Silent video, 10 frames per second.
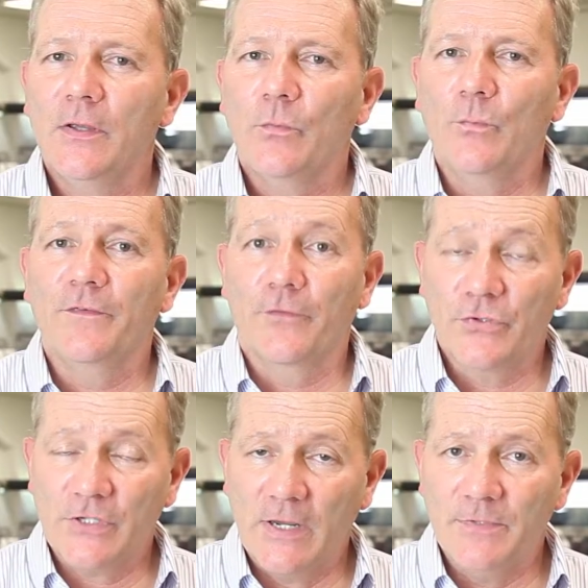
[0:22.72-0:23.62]
When we
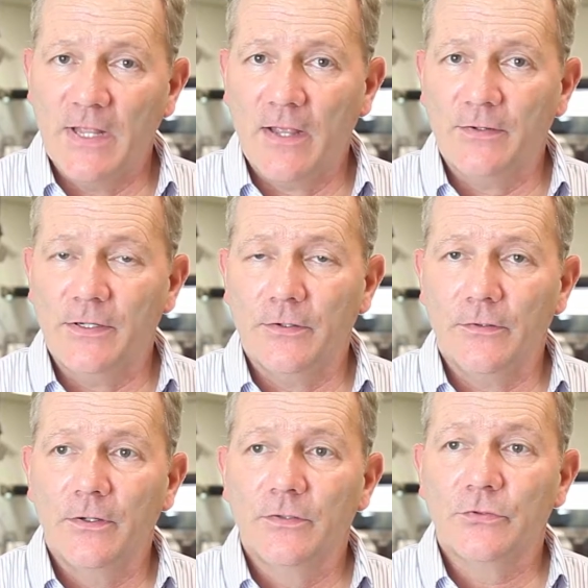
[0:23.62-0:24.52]
first came down here
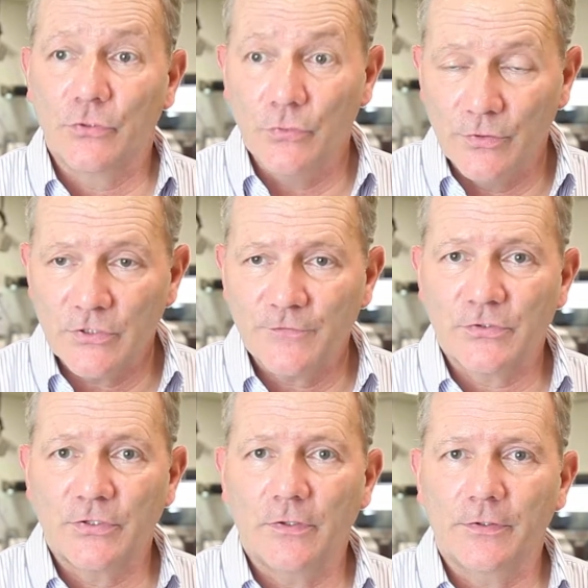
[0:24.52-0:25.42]
to this
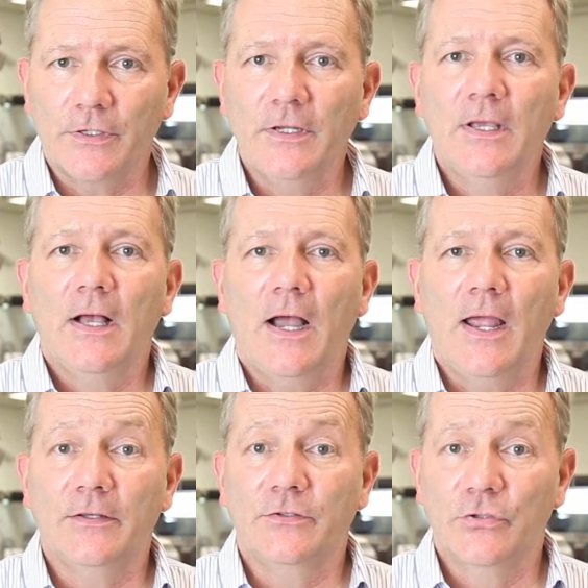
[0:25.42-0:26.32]
facility, I
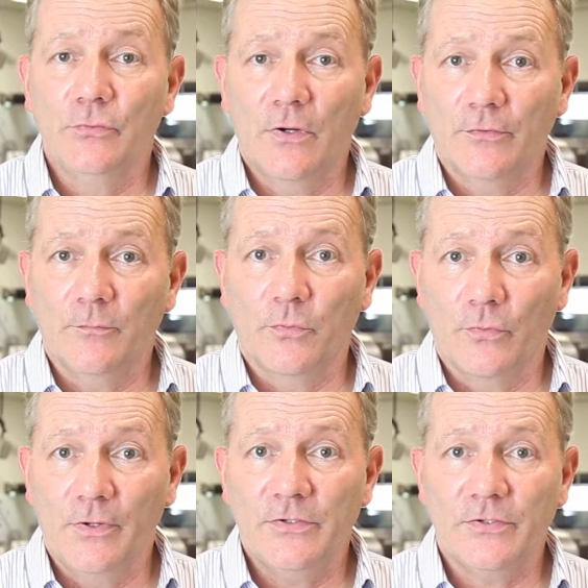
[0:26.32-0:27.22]
had two other
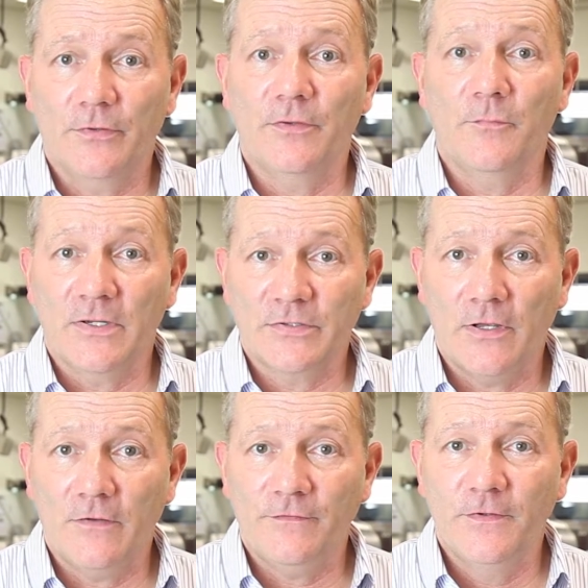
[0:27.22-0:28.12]
employees other than
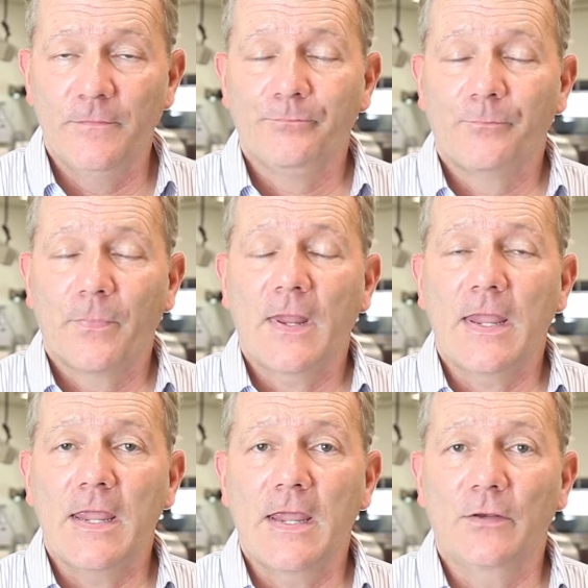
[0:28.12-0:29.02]
myself
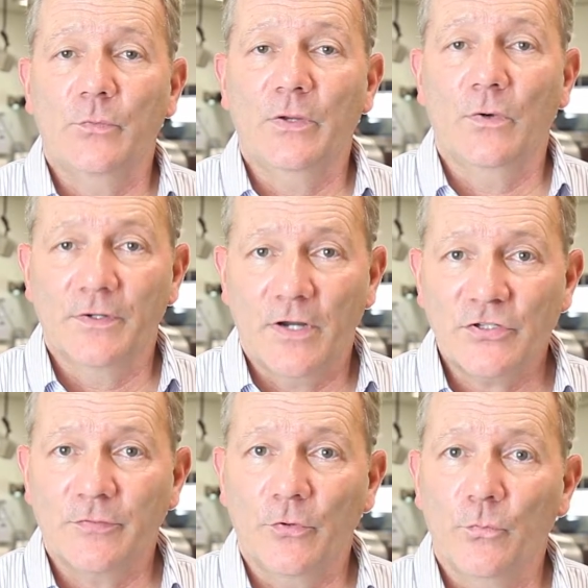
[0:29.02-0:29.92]
and we had one
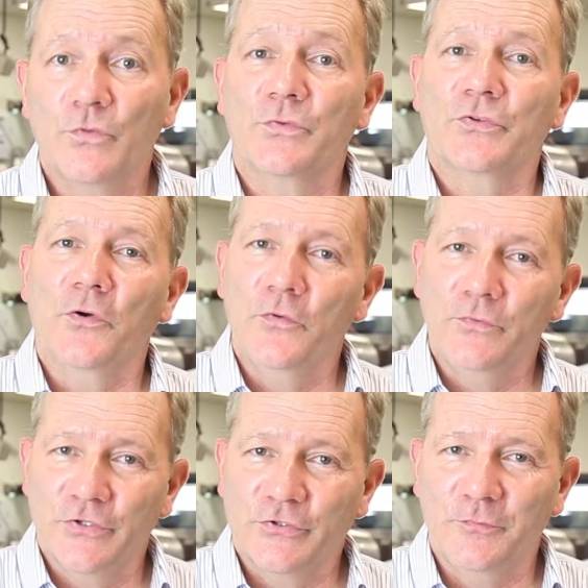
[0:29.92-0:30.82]
customer, which was our own
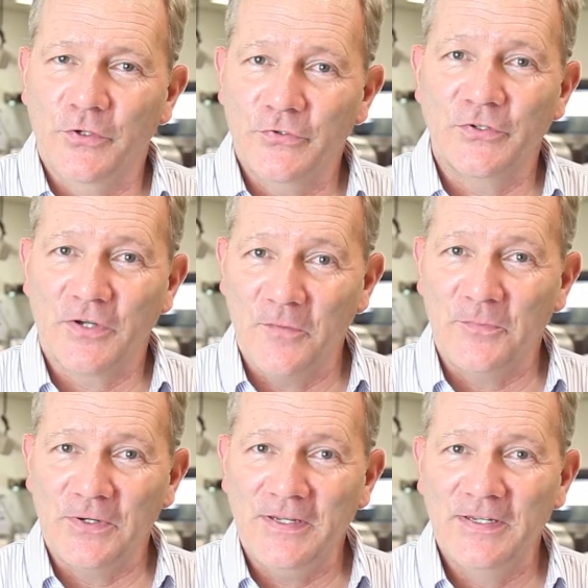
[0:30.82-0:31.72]
distribution
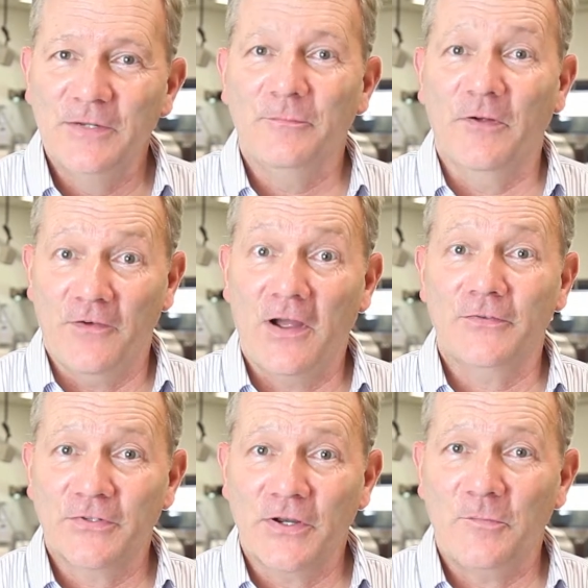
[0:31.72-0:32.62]
company, my
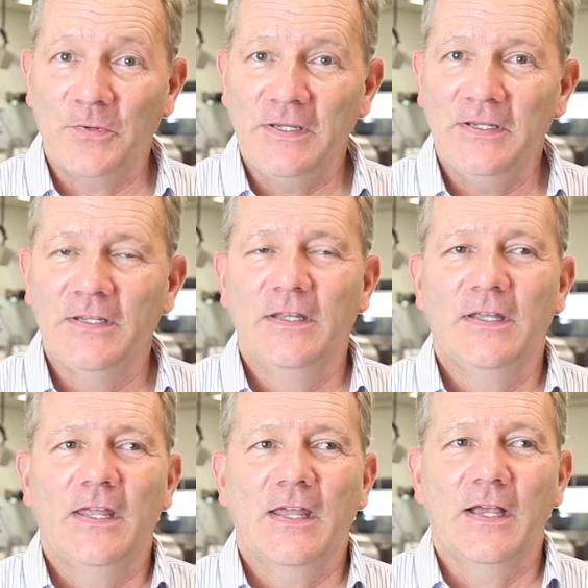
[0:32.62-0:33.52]
father's company.
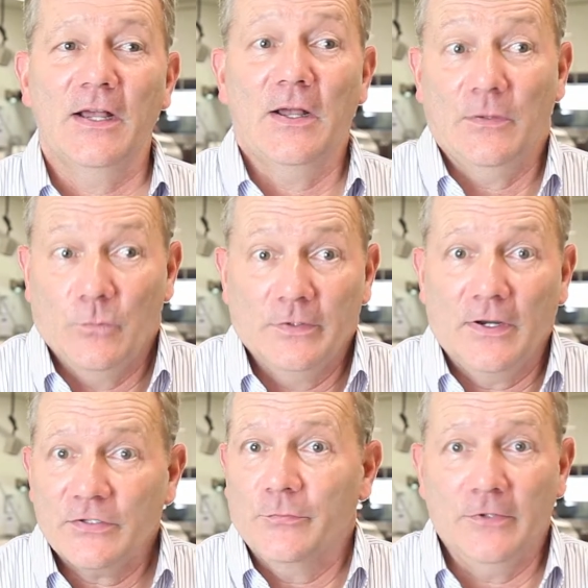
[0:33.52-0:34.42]
Uh, I had one
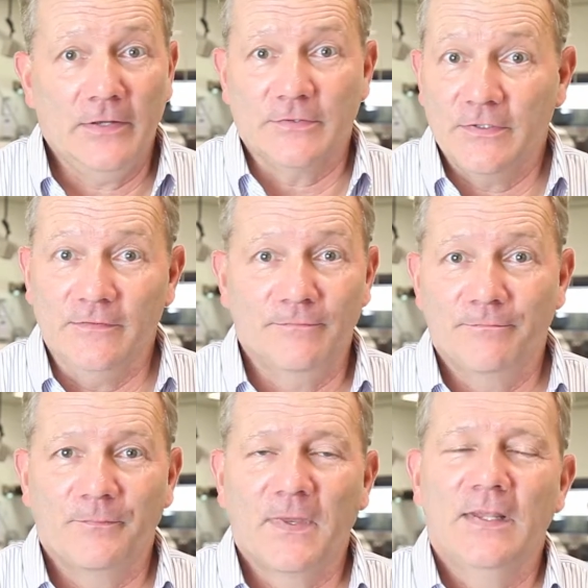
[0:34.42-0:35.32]
customer, that was it.
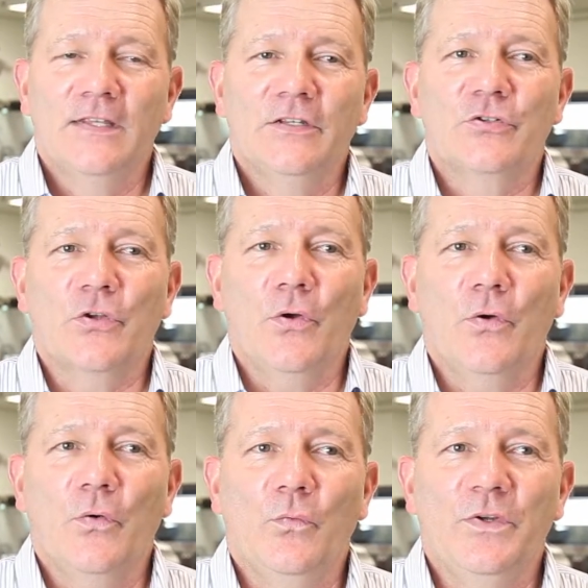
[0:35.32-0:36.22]

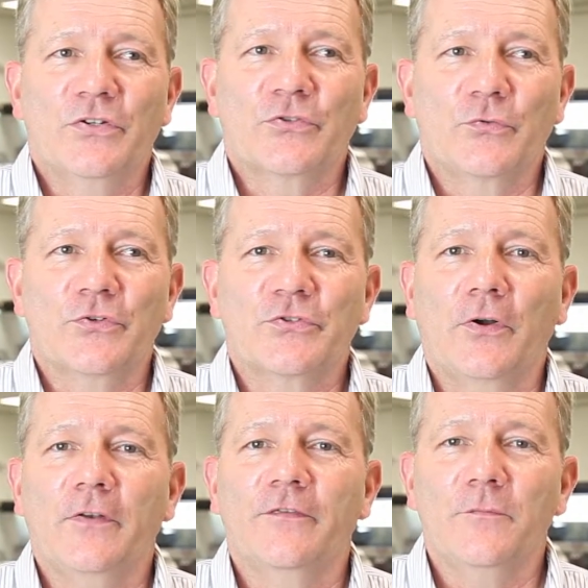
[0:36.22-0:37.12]
So we just sort of
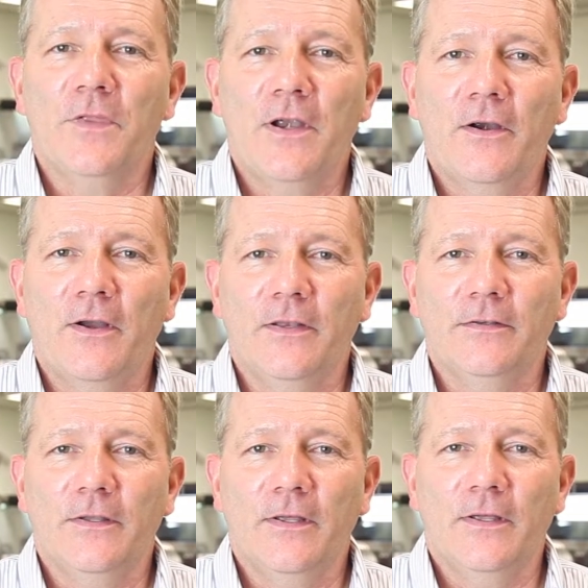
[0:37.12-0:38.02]
started from there
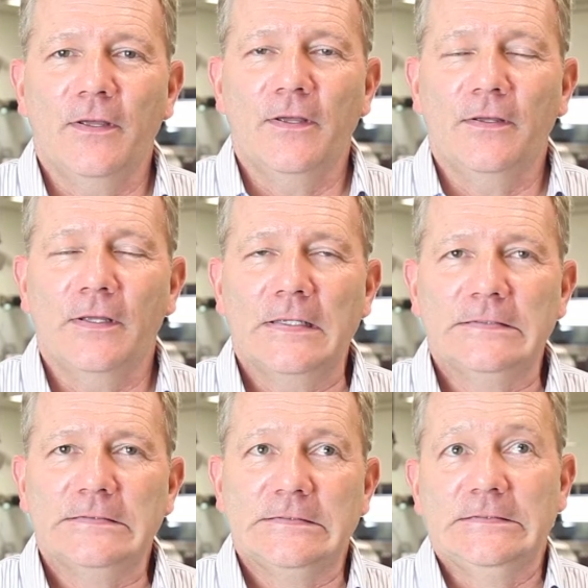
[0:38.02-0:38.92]
and uh,
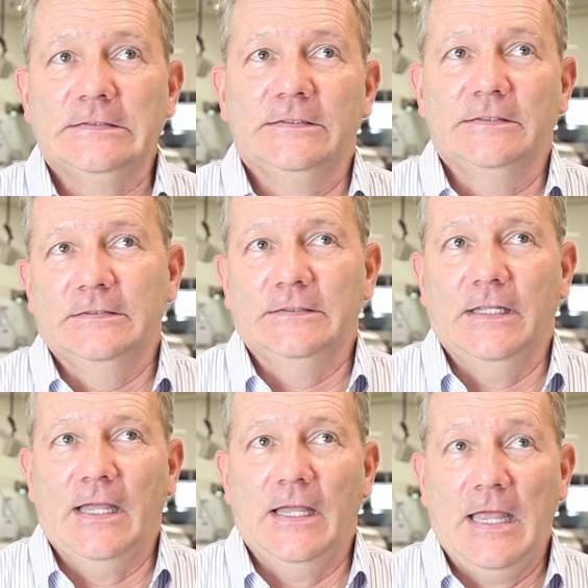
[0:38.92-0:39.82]

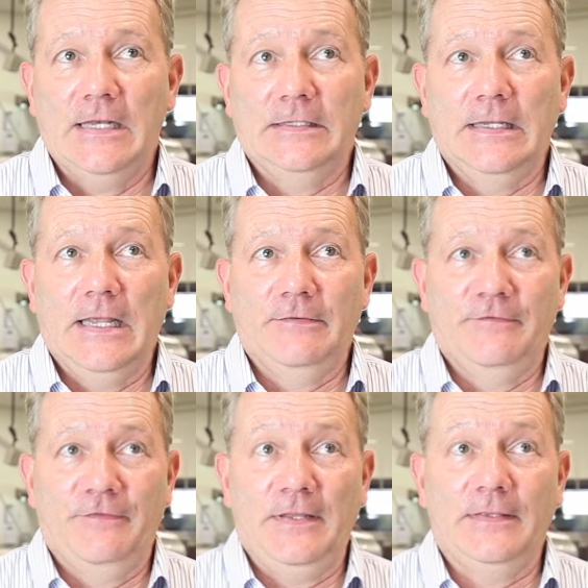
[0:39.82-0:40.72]
had had
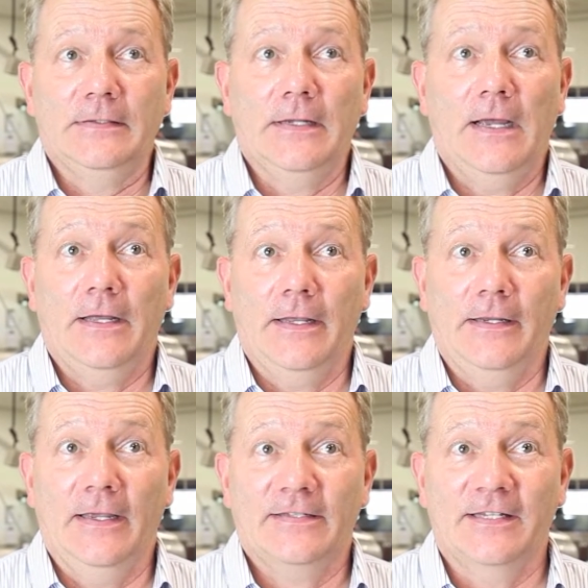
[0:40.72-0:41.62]
faith in God, I
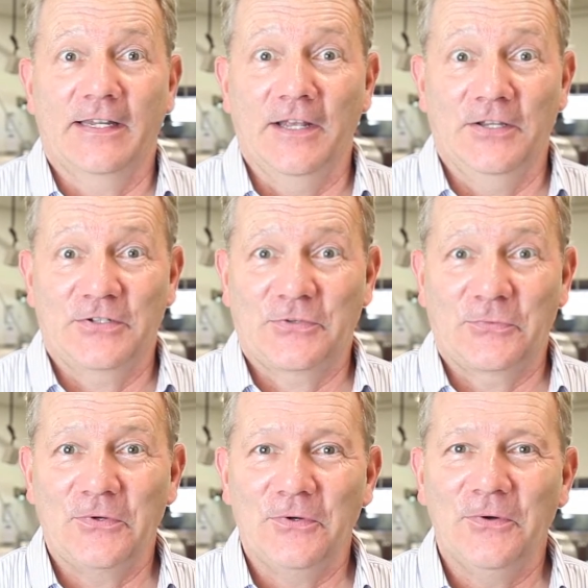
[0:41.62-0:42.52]
guess, to get us
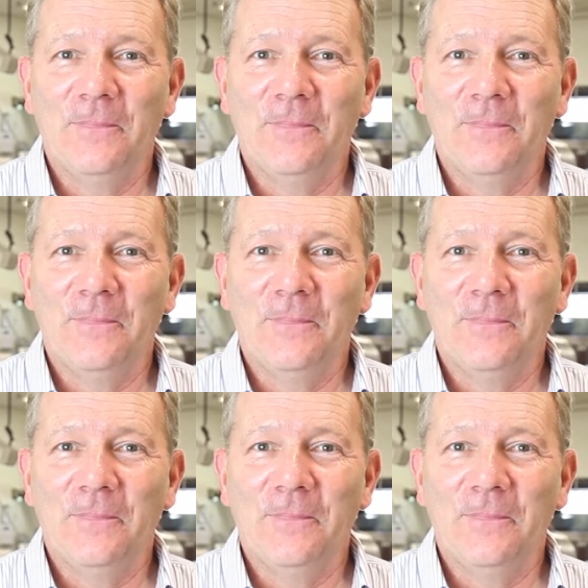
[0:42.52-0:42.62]
through.